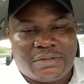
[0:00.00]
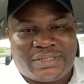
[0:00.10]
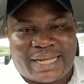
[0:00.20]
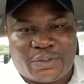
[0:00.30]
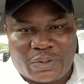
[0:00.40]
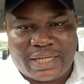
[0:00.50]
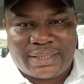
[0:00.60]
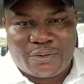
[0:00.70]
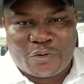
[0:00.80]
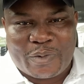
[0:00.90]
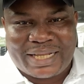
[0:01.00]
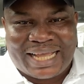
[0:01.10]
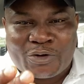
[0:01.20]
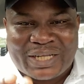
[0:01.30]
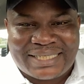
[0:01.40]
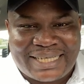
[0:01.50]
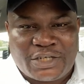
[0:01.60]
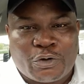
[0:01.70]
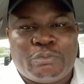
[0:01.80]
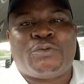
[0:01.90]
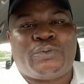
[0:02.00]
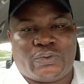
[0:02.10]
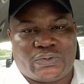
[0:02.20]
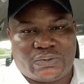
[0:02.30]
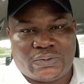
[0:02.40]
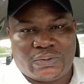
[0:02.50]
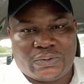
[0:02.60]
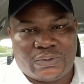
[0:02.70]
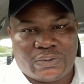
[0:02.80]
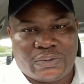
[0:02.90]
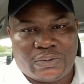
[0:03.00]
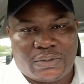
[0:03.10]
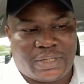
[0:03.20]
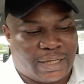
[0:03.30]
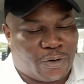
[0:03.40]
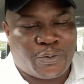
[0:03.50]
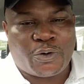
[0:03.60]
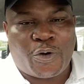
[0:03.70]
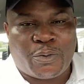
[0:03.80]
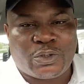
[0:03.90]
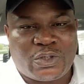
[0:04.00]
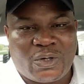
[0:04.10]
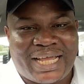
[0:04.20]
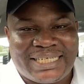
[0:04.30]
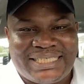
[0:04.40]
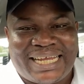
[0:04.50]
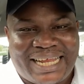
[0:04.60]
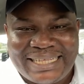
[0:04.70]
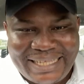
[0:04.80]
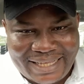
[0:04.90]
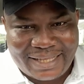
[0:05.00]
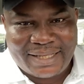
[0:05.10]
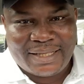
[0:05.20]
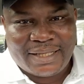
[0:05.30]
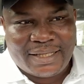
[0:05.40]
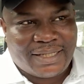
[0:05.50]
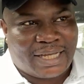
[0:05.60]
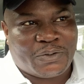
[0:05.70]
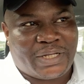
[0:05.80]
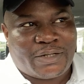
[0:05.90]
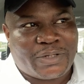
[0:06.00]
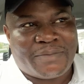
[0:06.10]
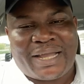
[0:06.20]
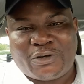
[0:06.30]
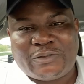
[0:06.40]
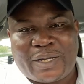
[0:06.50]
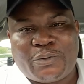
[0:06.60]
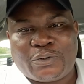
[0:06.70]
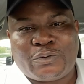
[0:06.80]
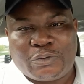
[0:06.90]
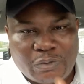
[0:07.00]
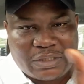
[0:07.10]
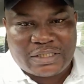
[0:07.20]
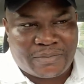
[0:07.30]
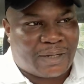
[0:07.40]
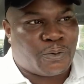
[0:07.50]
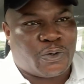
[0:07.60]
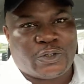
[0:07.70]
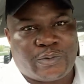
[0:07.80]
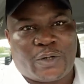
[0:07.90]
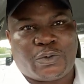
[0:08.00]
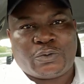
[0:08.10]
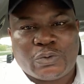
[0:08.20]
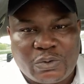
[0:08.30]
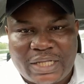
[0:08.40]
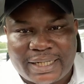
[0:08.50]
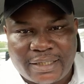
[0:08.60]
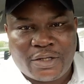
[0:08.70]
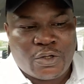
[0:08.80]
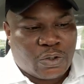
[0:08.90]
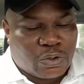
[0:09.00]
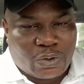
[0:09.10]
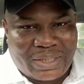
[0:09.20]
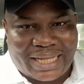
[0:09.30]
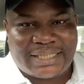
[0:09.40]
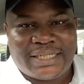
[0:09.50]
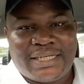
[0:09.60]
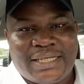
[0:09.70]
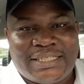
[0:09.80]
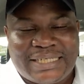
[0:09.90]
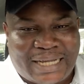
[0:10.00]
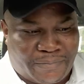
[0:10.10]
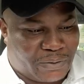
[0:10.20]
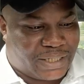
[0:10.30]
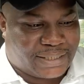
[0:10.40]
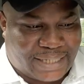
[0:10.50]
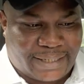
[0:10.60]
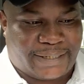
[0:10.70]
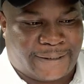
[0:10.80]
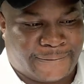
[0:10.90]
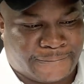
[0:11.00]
Try to get a woman that understands your purpose. Like Omotola Jalade. That know that, okay, my husband want to do this. My husband want to do that. So that she can be understanding.